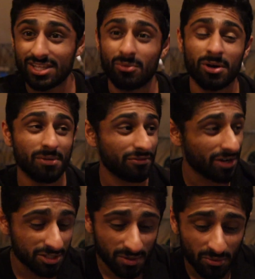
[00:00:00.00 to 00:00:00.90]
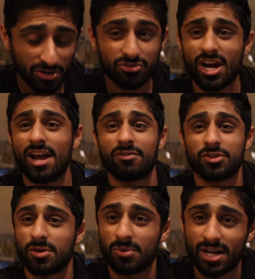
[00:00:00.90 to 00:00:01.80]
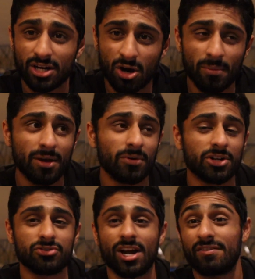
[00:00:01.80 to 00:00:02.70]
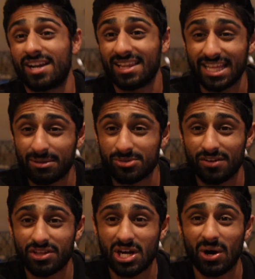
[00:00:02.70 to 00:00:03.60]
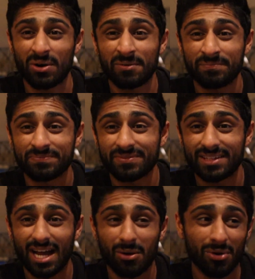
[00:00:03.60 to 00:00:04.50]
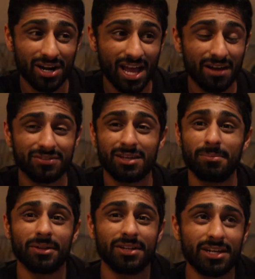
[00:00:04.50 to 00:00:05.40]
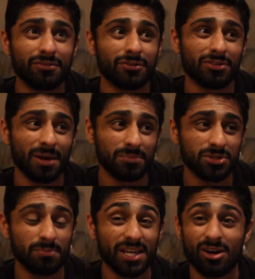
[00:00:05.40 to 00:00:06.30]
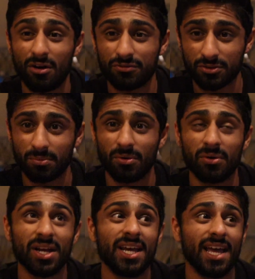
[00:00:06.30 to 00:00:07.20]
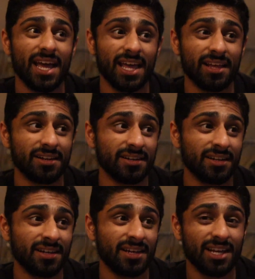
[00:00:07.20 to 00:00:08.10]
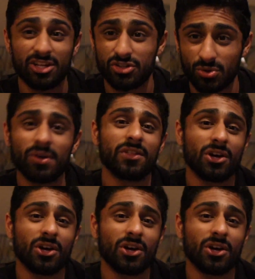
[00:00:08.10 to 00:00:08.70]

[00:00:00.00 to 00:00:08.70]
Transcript: that one of my friends may wanna drive or someone I know might wanna drive and I let them drive the car, I wanna have the ability for them to be comfortable and enjoy the